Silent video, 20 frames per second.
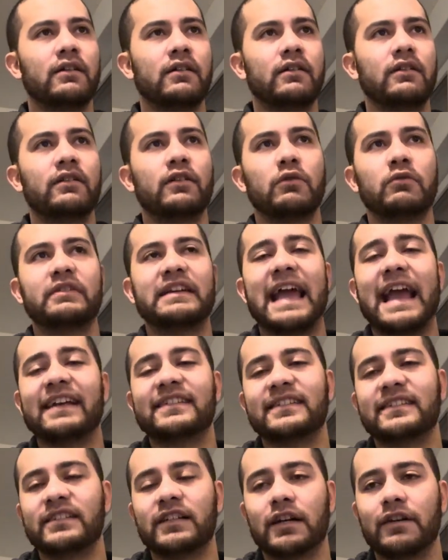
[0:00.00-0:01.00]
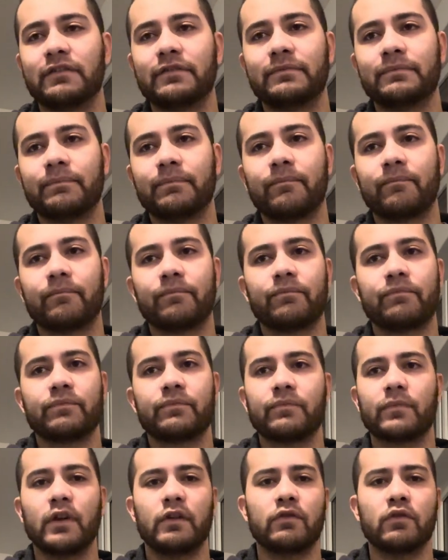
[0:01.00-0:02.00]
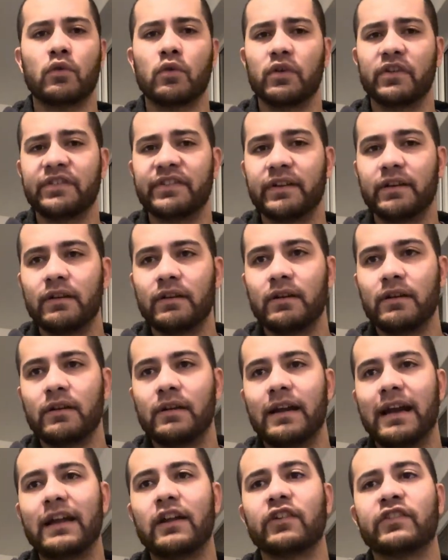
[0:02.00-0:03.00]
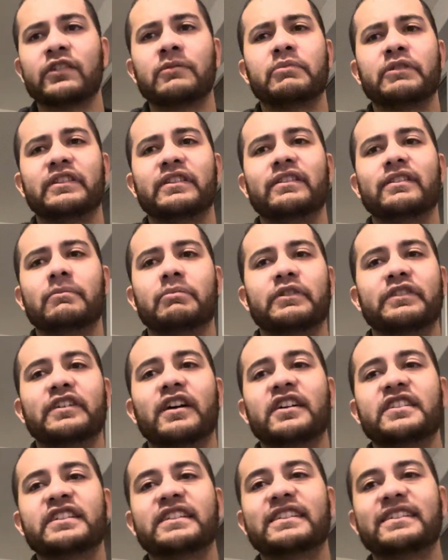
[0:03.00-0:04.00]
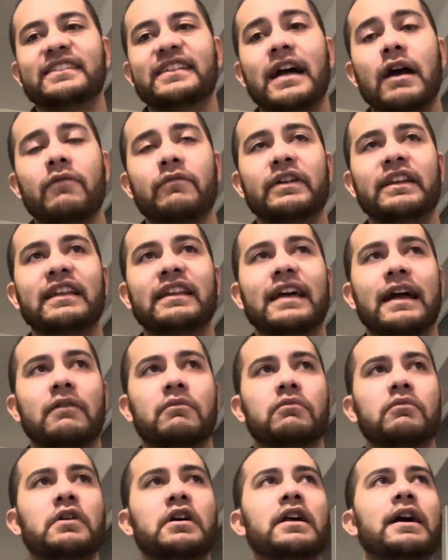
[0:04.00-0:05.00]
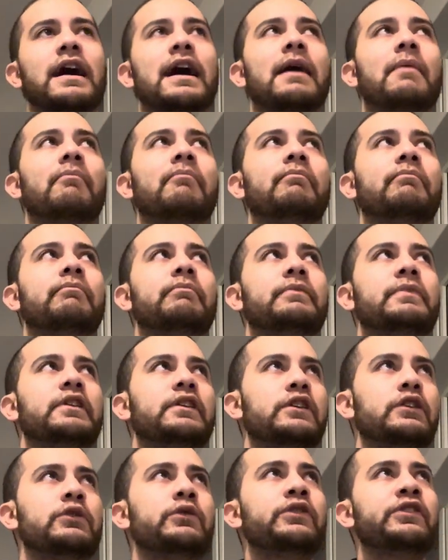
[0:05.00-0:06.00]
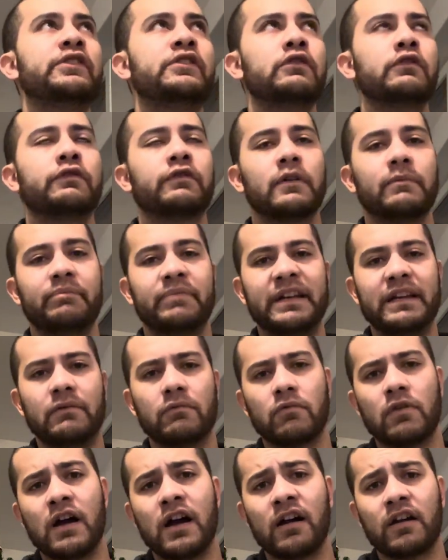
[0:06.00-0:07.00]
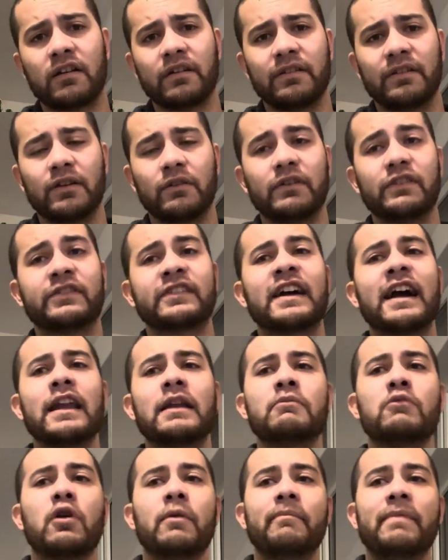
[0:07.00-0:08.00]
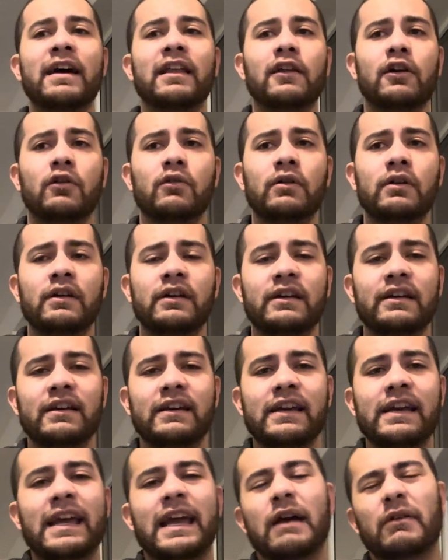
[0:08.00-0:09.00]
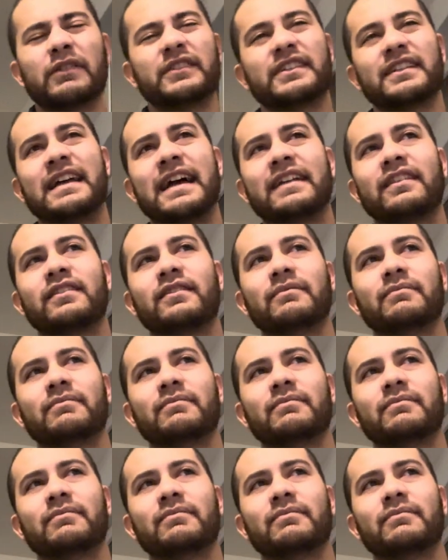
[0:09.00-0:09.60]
you know, gangster stuff, of course. And also the production is not really like what I'm used to from Pete Rock. You know, it's kind of more mellow. It wasn't like